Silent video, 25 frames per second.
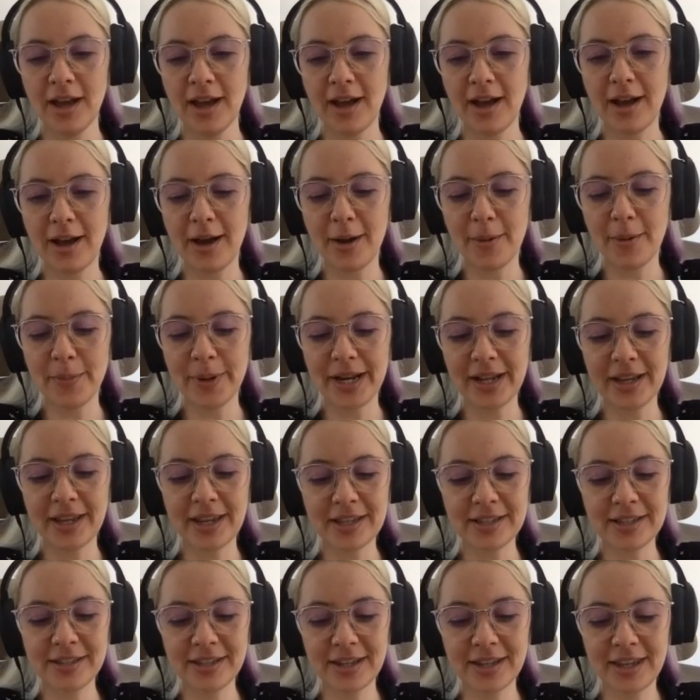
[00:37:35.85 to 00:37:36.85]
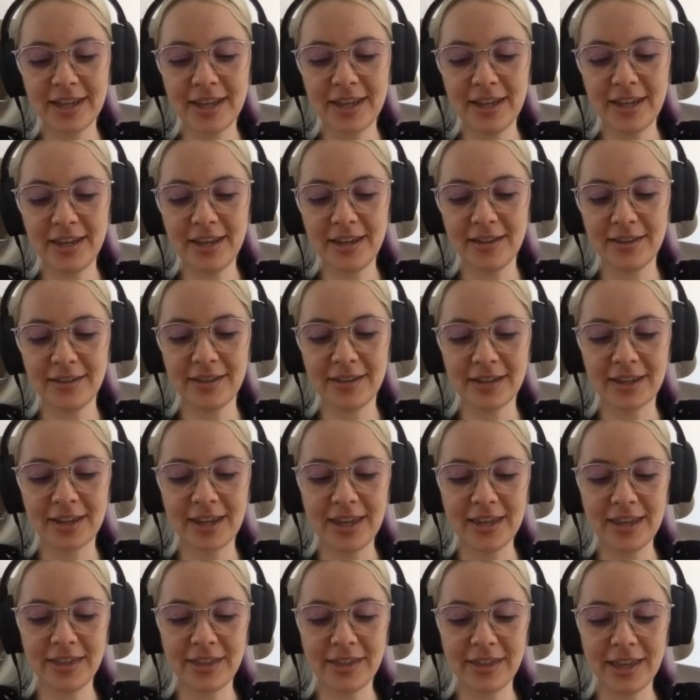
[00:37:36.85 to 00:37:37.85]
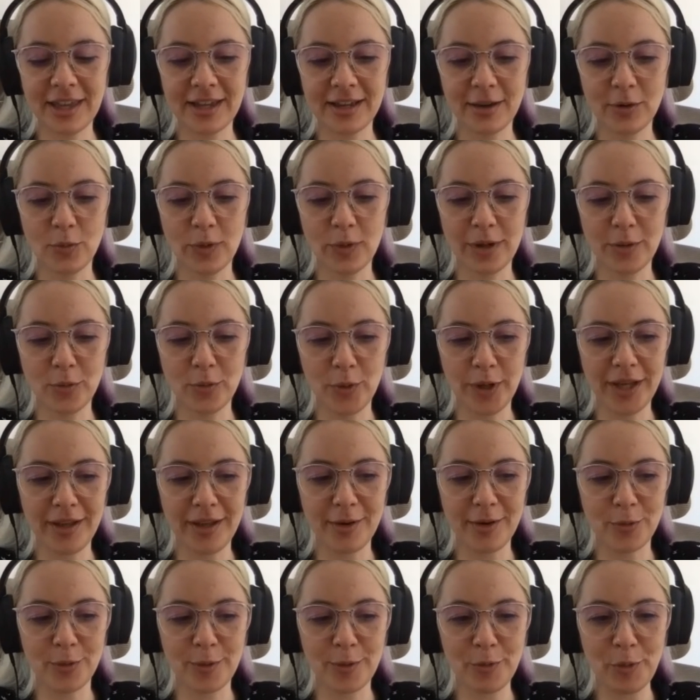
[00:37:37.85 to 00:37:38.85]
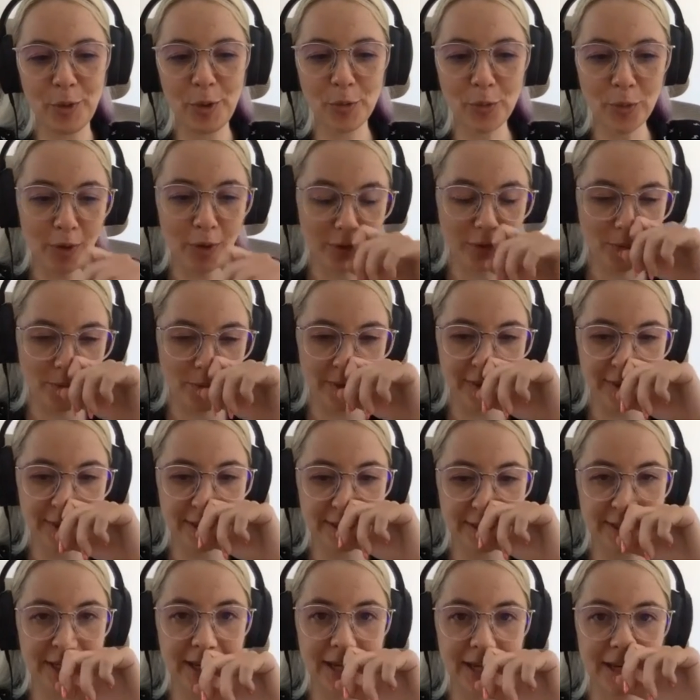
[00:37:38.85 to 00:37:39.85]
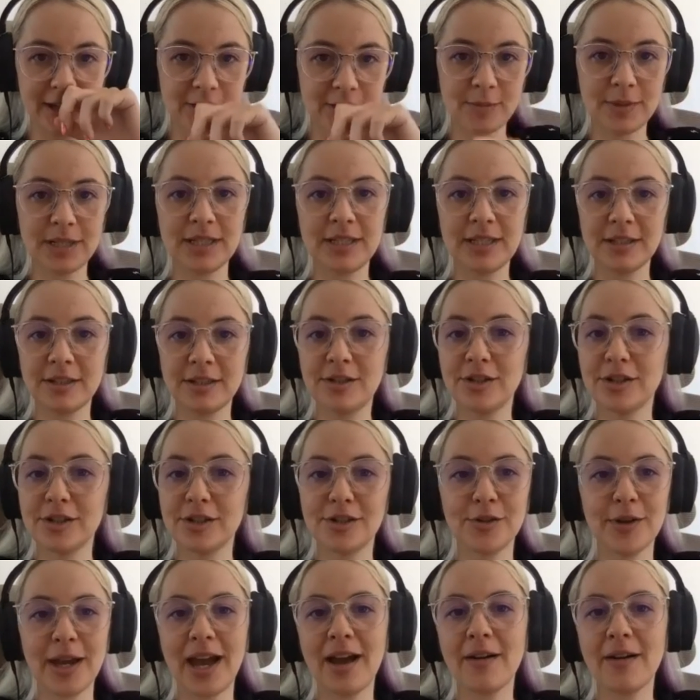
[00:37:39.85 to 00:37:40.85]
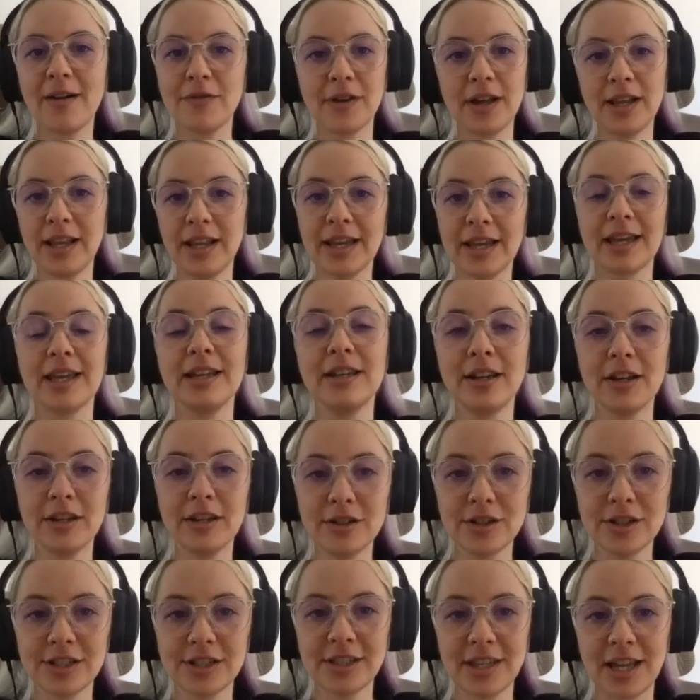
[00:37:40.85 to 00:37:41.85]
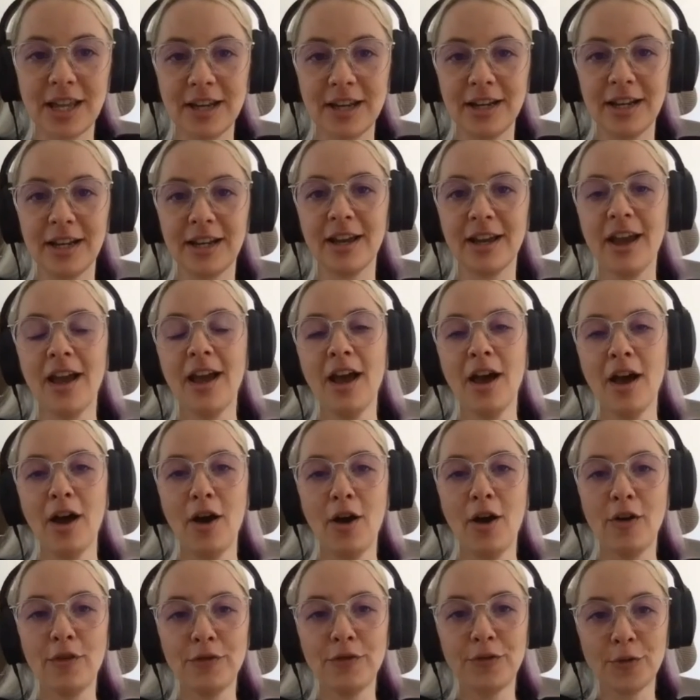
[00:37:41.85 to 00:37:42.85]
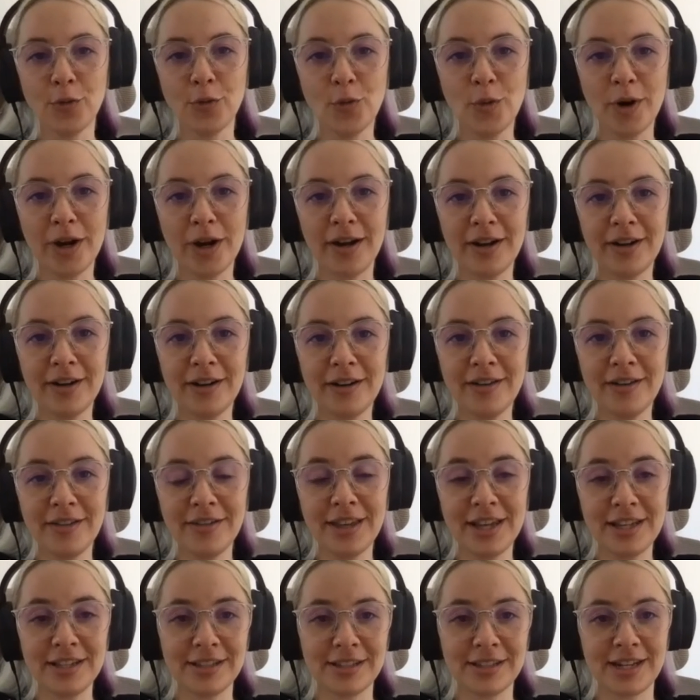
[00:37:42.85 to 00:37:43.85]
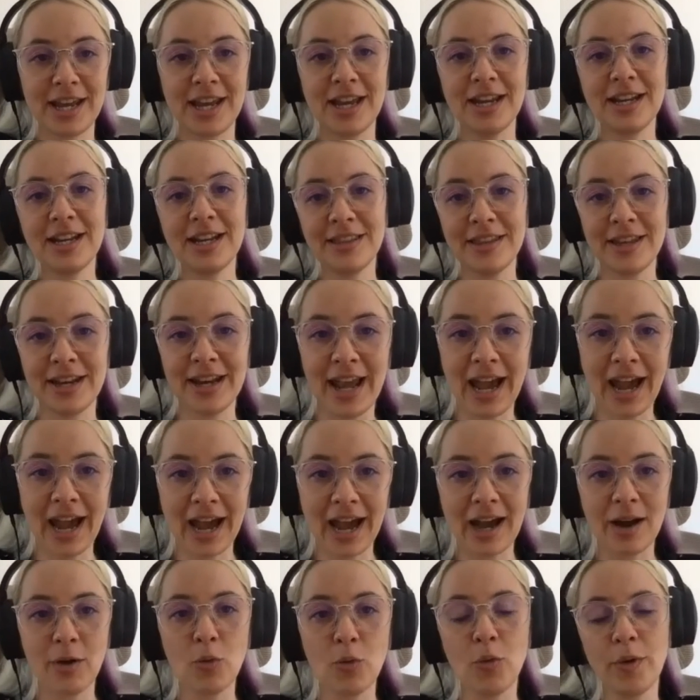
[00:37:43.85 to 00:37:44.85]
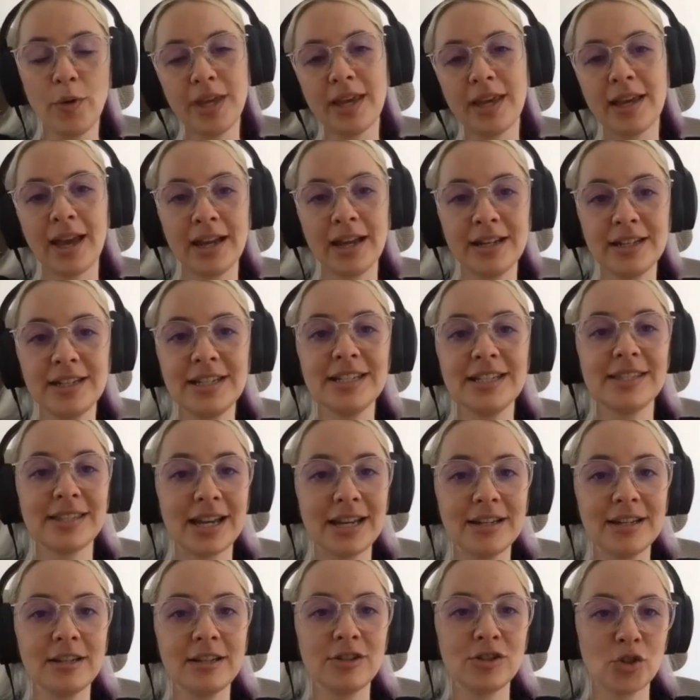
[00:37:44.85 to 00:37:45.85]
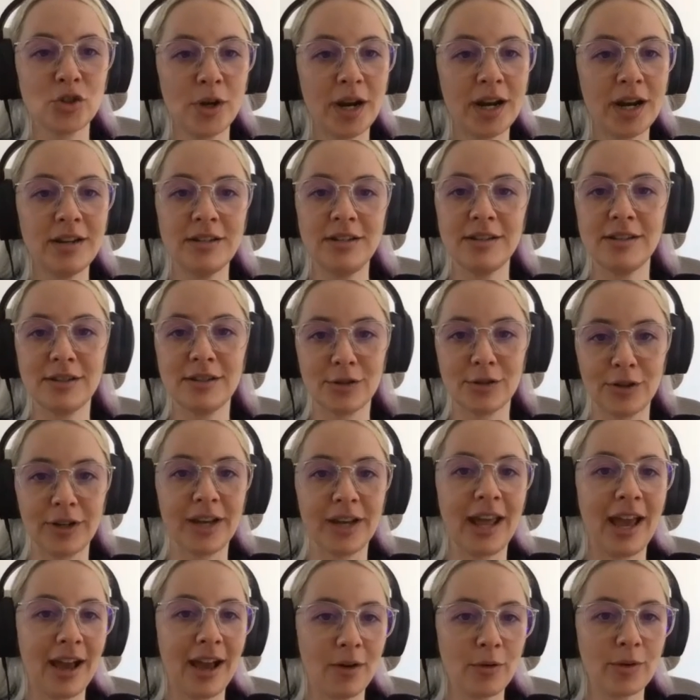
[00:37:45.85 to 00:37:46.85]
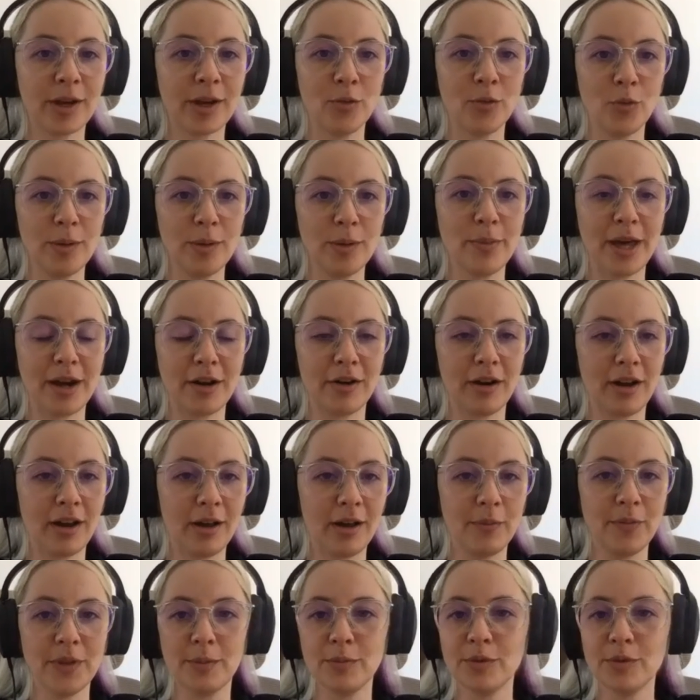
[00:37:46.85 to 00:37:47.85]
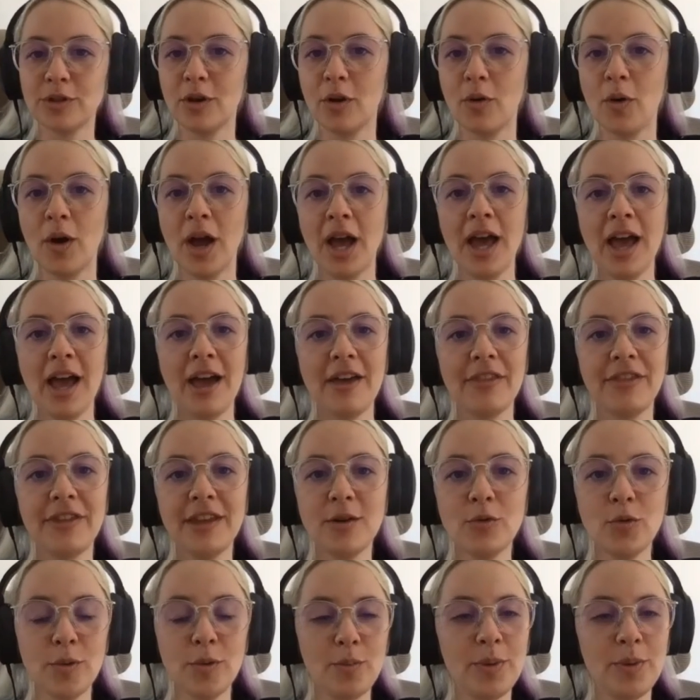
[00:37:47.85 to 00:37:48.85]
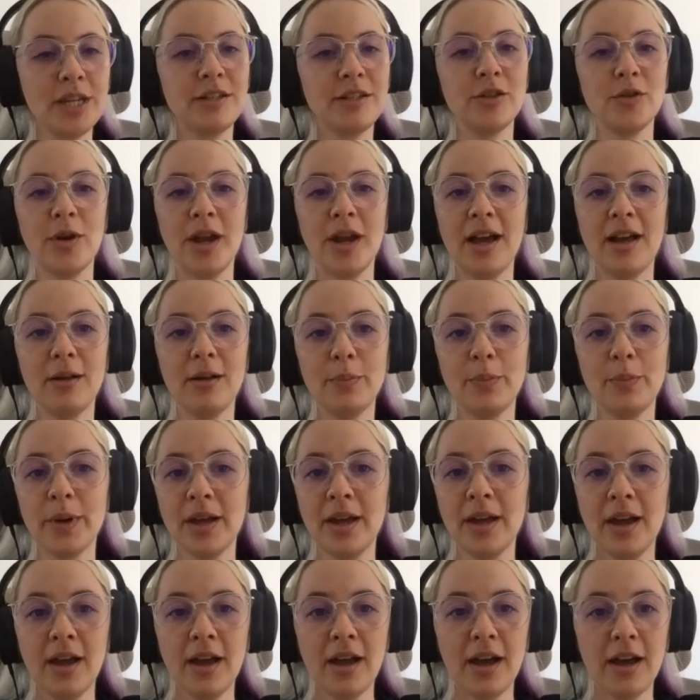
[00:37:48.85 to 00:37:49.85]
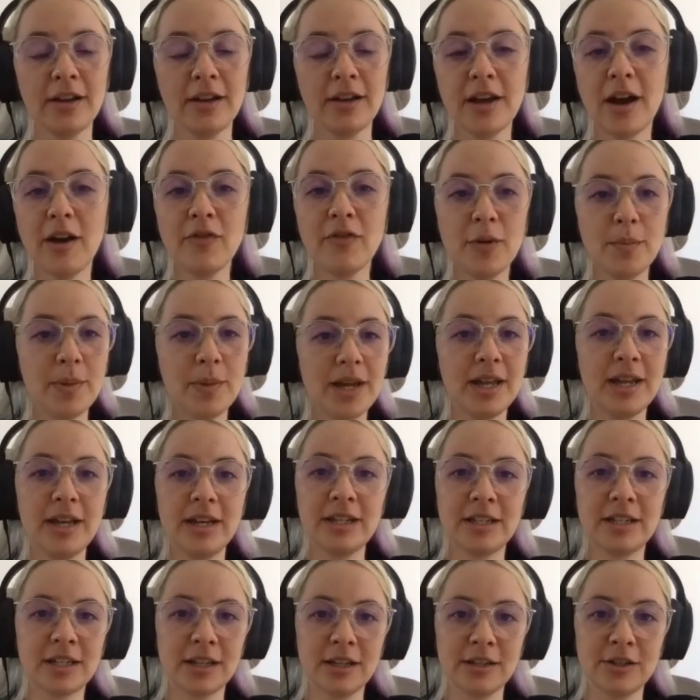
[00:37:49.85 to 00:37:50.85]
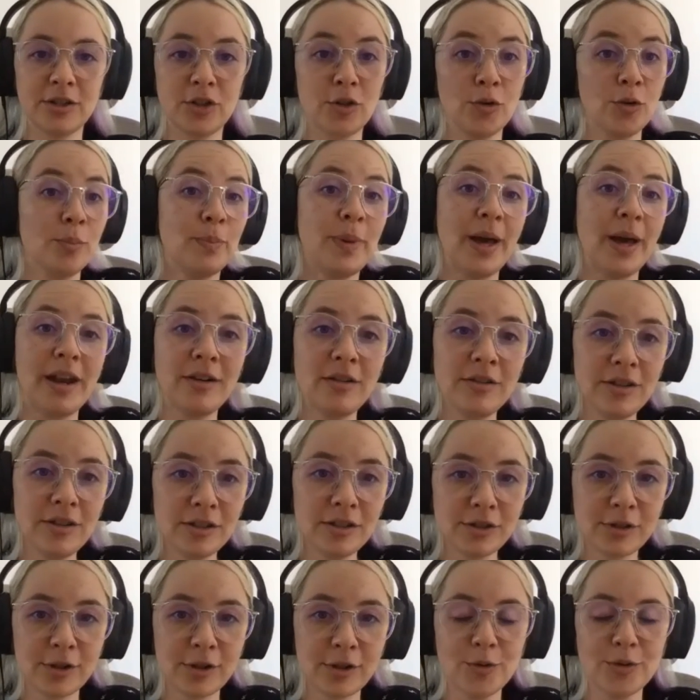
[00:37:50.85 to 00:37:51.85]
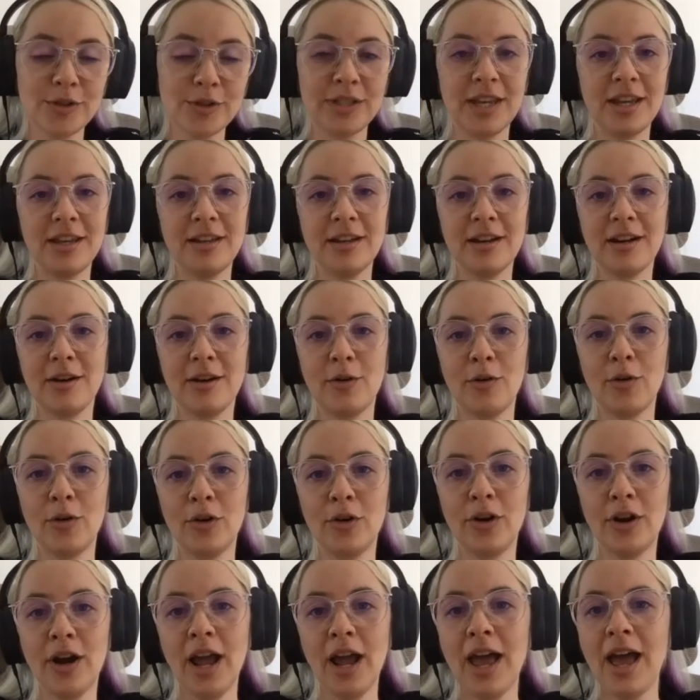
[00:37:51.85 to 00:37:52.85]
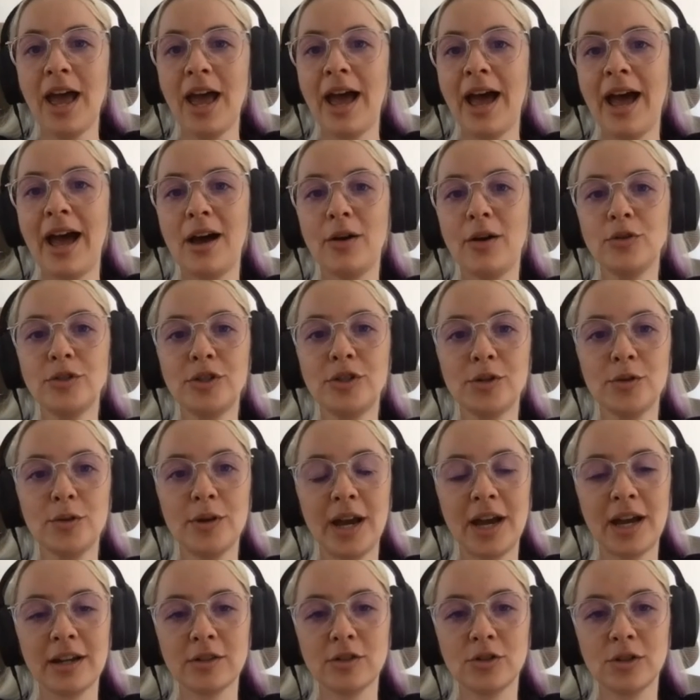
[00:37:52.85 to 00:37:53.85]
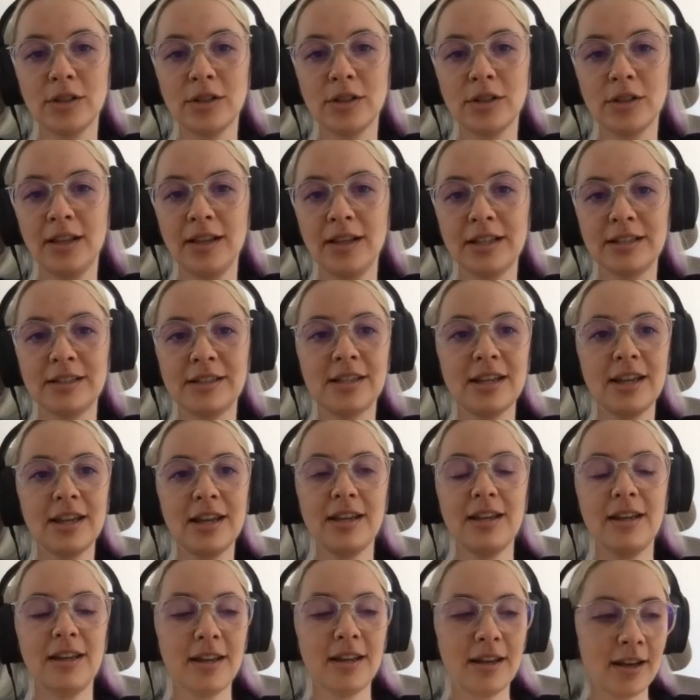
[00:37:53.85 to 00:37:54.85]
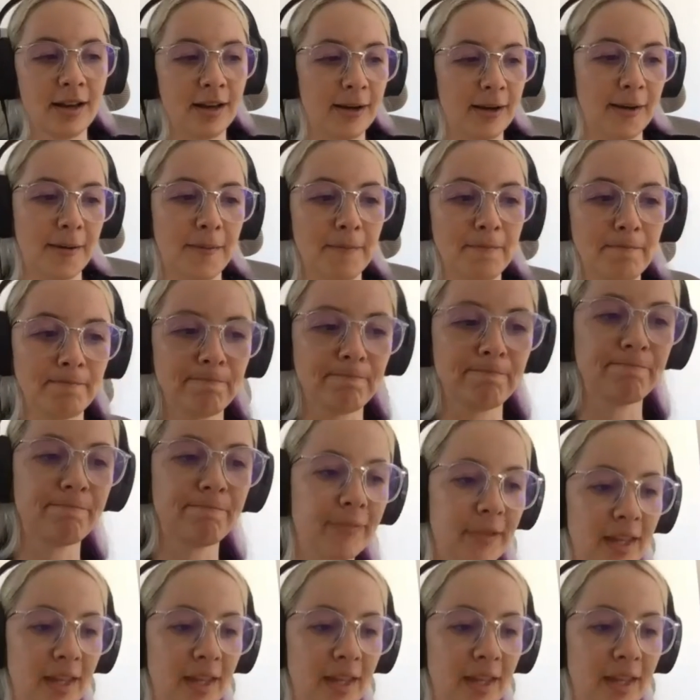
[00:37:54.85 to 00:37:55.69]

Uh, but I guess the key the key thing when we when we work with these engagements is just to have like an understanding of where they stand and then how we kind of design strategies or how can we better help them. So I think would be to help a government to better disclose data or how to actually, let's say, um,